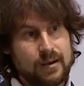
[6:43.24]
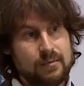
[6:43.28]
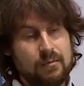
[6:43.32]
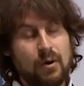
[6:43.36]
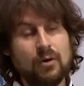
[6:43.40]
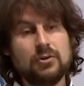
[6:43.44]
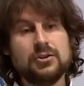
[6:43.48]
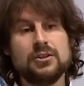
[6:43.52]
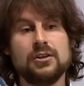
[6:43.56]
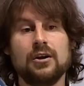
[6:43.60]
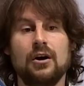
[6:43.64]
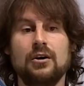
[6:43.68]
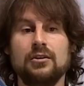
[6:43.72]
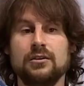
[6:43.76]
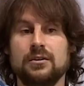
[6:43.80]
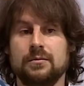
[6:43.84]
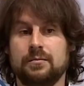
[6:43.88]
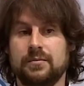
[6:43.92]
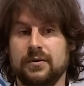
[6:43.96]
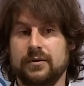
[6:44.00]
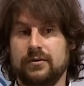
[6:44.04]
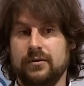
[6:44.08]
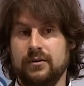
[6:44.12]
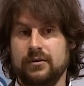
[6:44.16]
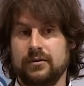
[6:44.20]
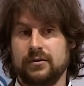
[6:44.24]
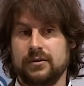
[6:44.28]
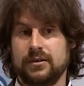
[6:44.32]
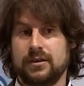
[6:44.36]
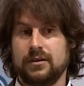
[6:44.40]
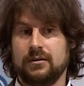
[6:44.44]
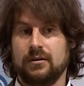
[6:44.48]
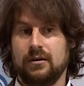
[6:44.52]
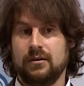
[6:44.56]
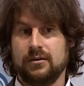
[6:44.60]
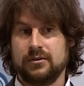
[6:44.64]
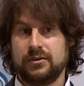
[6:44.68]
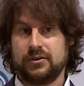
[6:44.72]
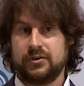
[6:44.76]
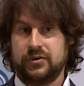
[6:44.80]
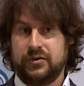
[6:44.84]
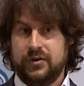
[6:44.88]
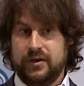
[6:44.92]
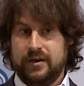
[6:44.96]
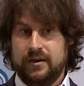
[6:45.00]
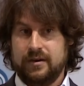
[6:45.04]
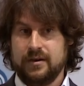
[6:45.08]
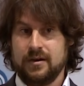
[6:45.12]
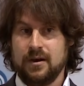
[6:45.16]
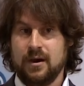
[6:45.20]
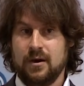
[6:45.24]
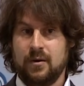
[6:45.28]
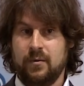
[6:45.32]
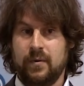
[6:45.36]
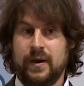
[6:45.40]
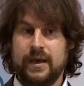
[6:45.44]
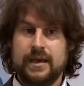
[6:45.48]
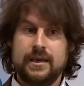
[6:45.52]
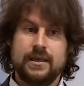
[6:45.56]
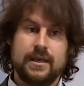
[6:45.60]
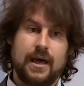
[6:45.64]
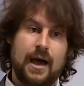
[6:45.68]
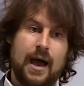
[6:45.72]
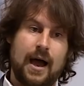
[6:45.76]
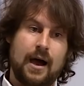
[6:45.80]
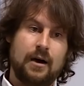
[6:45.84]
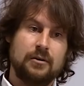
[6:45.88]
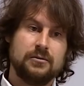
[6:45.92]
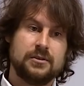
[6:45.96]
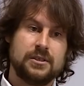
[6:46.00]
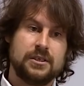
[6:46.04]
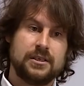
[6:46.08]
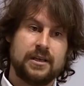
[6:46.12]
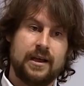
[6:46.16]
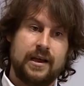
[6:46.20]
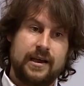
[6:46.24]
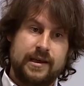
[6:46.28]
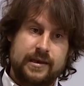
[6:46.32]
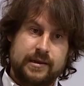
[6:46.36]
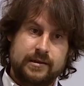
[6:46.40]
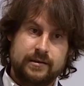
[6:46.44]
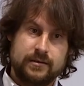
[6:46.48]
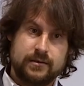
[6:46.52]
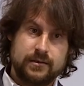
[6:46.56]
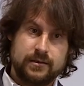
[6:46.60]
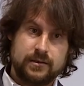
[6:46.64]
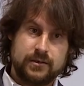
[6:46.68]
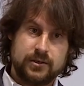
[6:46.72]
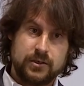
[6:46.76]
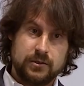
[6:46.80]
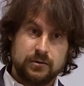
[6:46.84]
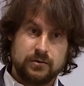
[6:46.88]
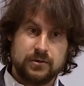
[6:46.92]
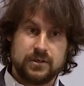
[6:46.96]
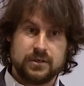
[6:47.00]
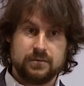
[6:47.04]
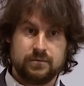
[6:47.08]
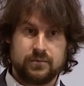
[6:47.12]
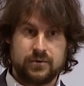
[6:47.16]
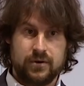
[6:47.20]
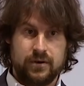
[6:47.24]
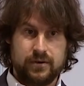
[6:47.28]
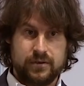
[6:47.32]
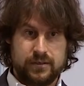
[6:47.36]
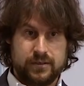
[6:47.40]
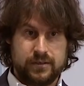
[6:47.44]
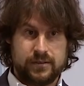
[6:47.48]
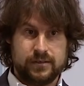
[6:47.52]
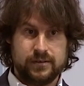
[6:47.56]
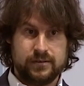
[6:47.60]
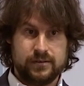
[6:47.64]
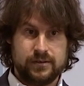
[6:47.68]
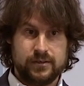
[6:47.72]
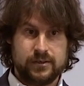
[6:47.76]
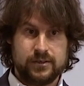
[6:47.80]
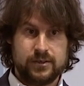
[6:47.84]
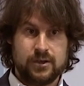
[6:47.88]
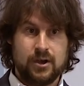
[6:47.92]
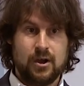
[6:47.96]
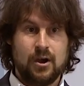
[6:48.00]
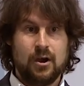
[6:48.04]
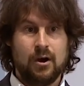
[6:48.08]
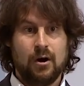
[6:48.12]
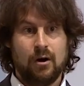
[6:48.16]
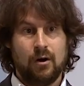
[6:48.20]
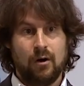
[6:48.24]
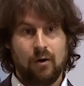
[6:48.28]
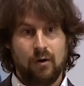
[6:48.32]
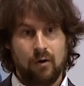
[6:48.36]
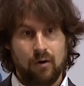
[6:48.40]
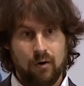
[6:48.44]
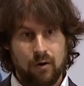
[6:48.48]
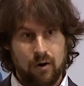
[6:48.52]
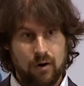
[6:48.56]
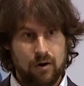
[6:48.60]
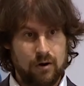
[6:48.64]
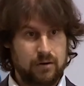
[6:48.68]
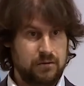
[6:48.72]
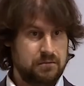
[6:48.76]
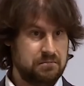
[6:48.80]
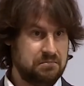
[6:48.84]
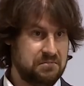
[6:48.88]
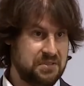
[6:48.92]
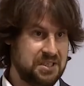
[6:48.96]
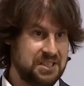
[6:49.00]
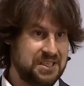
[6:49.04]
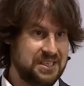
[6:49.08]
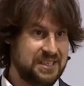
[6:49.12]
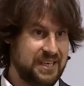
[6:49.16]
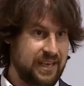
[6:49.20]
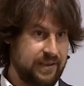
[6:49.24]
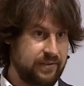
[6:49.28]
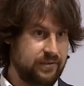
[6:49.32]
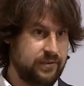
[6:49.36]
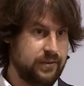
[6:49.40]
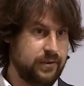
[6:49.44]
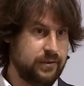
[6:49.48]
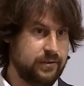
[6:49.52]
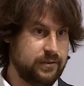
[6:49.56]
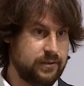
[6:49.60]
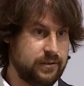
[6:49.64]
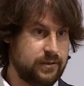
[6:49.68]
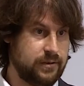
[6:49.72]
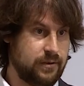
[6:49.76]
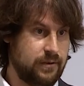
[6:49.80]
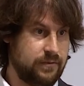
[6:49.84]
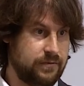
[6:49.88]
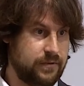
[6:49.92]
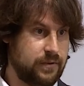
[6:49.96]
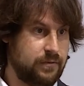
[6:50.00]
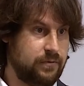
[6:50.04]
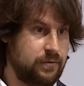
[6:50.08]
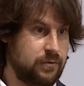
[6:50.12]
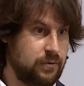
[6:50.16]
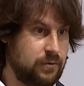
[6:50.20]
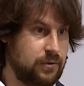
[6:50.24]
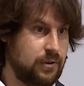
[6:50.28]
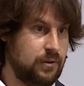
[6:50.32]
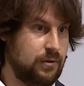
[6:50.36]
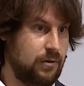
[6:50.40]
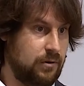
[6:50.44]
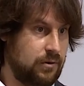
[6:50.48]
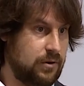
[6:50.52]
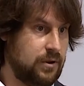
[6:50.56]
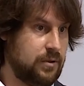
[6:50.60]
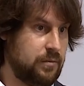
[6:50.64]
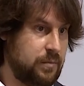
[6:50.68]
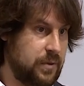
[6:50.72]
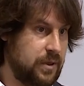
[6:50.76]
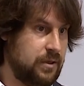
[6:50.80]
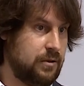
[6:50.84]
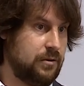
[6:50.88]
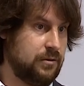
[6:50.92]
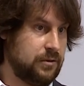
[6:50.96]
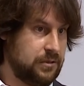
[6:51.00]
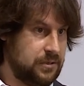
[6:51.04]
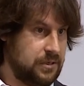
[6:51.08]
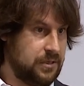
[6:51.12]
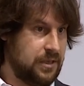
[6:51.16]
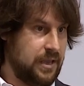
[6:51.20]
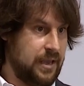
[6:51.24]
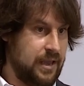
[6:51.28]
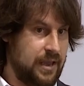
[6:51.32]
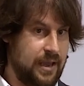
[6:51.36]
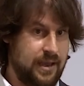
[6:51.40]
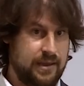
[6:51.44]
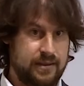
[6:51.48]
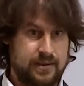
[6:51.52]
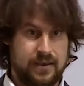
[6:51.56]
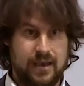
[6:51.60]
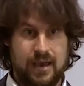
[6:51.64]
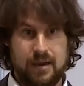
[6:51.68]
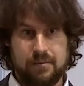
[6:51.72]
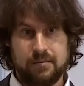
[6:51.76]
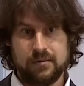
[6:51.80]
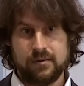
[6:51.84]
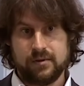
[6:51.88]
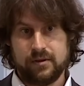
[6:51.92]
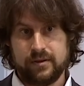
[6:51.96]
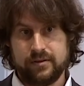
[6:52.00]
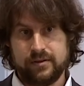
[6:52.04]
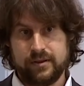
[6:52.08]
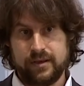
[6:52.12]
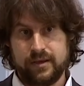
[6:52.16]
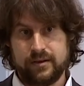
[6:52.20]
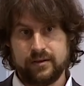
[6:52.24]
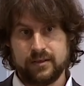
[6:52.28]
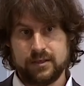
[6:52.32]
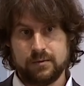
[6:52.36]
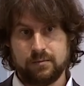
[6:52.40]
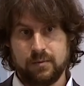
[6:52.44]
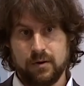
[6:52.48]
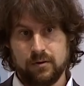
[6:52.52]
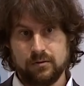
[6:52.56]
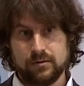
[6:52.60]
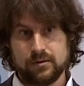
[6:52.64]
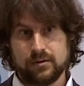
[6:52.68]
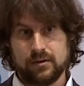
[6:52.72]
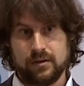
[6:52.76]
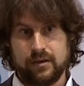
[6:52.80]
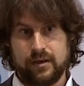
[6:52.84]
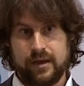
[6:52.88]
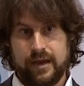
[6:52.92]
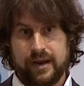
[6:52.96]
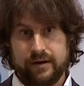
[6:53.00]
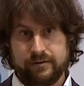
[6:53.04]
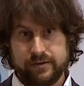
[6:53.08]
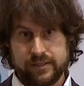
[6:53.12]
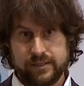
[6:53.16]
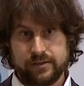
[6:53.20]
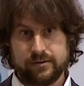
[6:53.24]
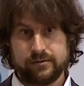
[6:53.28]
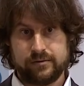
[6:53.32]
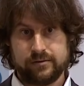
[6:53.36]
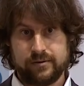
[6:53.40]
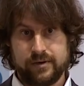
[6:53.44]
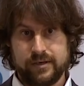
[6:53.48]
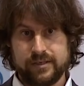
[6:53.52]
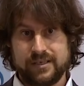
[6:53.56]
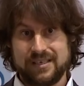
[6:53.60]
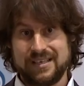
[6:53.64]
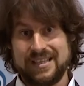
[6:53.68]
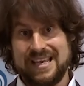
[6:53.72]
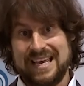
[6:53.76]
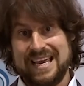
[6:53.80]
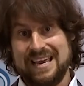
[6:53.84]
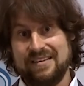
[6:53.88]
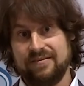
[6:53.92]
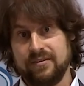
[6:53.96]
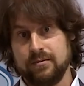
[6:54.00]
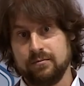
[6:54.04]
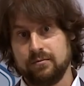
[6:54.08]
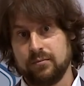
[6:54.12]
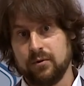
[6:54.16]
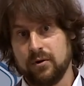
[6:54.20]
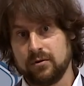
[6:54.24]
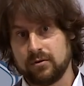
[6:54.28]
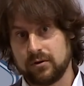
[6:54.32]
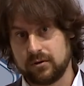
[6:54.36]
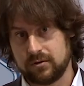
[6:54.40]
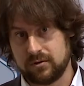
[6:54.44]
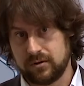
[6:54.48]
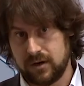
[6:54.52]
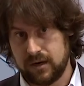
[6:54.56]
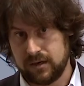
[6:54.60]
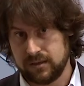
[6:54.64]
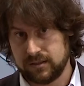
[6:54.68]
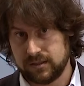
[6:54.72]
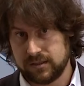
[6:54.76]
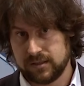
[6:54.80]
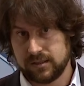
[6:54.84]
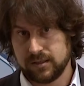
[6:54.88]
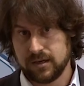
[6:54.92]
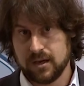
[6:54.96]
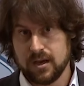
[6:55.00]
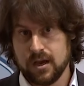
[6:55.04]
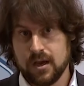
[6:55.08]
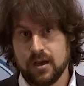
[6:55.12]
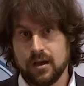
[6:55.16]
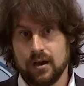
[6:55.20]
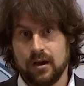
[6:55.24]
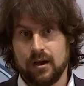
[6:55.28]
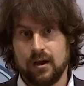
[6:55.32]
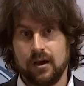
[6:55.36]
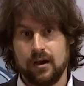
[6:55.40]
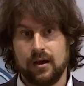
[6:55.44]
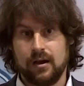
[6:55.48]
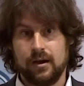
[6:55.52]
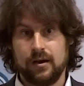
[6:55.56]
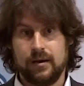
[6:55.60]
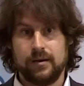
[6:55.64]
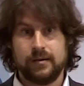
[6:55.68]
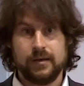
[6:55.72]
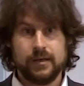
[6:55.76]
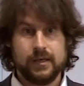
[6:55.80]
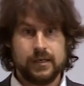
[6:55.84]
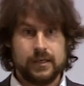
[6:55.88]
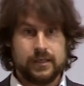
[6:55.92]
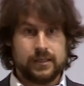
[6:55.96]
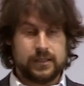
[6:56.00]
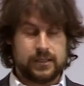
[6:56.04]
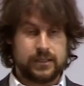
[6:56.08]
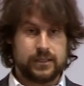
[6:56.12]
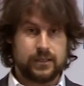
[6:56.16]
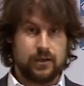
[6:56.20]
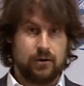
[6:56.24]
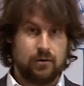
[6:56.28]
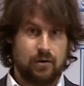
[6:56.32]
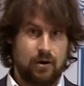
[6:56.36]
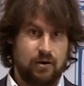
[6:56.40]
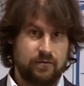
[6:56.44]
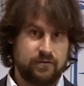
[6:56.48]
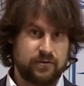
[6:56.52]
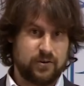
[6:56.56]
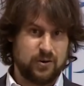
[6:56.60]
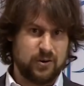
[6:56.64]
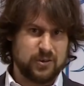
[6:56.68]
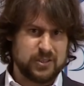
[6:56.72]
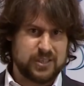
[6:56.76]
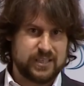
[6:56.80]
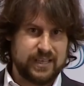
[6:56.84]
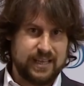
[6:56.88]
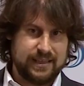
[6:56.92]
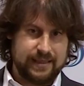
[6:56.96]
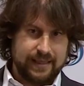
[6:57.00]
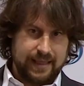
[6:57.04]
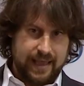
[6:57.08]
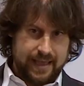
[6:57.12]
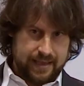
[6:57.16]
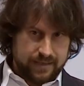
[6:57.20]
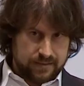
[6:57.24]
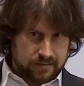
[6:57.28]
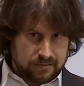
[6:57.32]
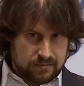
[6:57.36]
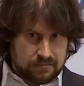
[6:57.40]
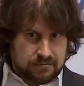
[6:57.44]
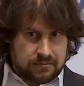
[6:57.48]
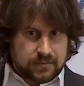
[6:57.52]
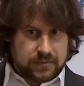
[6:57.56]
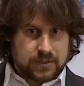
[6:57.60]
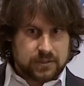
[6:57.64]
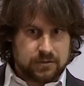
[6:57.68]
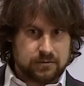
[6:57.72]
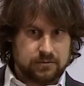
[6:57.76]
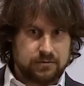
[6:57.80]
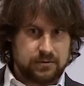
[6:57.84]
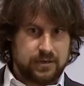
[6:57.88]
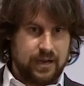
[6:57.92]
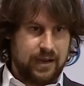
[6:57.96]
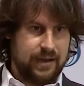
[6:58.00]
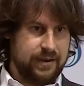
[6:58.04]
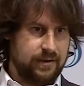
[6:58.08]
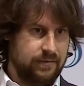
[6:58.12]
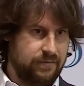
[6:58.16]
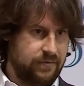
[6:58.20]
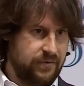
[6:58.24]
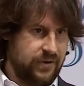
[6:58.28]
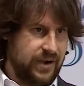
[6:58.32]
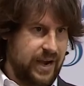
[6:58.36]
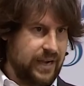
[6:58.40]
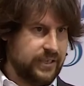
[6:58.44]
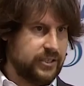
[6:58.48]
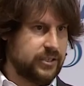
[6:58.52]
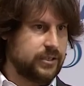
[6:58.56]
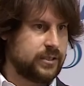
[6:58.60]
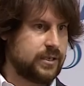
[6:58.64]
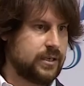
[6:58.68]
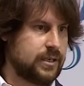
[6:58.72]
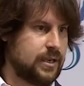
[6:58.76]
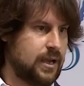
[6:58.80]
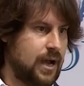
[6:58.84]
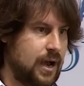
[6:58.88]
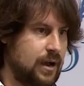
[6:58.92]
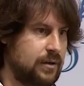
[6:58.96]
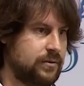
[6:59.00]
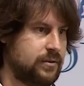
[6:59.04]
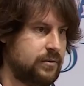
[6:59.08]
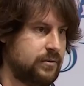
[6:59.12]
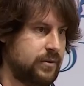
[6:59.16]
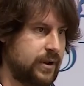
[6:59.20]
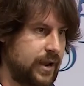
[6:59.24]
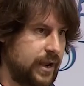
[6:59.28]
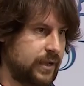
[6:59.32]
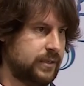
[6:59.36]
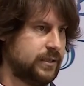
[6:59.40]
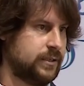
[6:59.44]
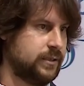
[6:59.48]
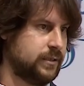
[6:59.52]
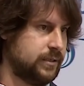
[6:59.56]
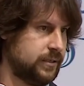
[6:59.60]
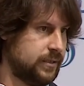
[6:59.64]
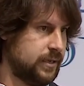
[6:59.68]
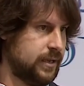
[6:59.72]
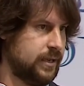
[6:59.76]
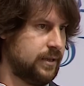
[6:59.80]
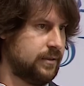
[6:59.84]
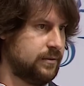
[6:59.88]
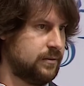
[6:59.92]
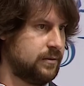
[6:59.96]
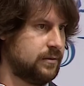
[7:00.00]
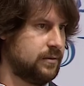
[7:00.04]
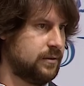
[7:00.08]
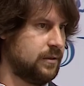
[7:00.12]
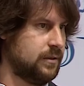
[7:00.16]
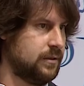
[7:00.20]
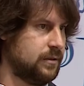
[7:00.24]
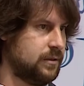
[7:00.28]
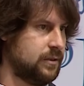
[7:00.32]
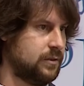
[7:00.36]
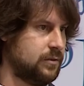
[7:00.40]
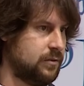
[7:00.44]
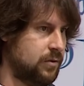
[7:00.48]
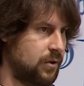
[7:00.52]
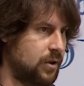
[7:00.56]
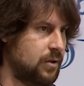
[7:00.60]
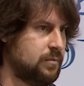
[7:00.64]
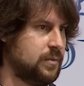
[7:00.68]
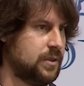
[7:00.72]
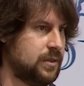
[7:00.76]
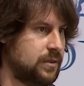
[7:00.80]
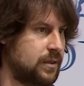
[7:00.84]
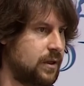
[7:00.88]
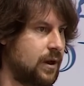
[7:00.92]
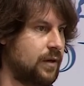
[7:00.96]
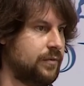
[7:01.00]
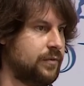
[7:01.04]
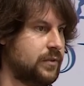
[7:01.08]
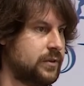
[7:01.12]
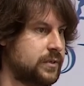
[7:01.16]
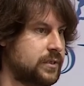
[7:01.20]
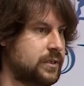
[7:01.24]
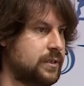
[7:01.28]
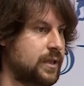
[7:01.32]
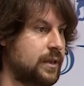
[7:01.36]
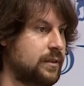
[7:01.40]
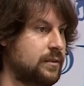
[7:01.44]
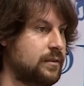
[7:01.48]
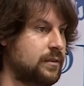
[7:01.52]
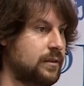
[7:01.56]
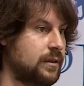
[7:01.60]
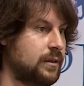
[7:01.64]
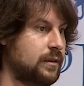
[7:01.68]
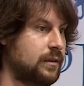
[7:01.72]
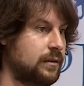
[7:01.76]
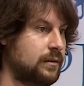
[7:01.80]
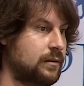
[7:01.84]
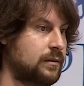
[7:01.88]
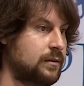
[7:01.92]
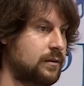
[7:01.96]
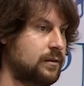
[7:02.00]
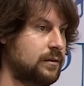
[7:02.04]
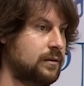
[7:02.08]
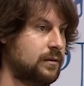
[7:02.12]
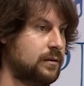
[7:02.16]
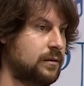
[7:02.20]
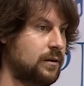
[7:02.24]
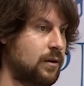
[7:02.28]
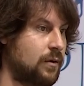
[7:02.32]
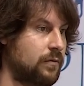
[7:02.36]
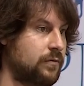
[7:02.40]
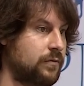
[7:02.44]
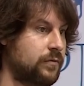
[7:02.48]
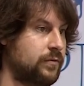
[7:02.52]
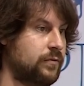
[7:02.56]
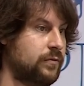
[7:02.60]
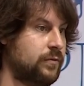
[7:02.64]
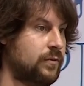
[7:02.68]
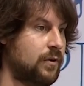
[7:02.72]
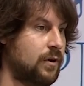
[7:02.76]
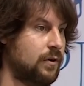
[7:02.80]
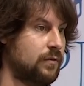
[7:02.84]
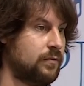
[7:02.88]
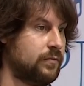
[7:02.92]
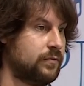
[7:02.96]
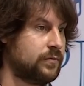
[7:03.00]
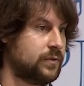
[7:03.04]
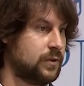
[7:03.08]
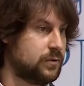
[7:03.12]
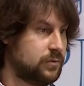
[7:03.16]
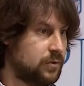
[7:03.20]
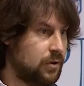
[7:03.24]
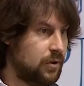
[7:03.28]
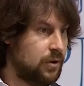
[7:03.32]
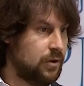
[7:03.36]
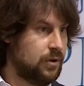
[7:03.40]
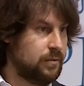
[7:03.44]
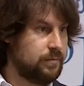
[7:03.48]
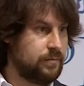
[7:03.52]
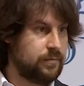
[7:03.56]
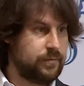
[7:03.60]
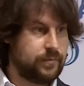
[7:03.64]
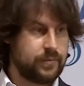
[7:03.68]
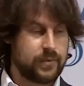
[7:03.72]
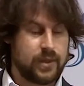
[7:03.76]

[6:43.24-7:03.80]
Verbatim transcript: Most entrepreneurs in Austria were either outsiders, Jews and Protestants, or descendants of the feudal order because they had capital at their disposal, aristocrats and even bureaucrats. Uh, so of course that lacked to kind of reactions and counter-reactions and uh, determine the understanding uh, of, of the term.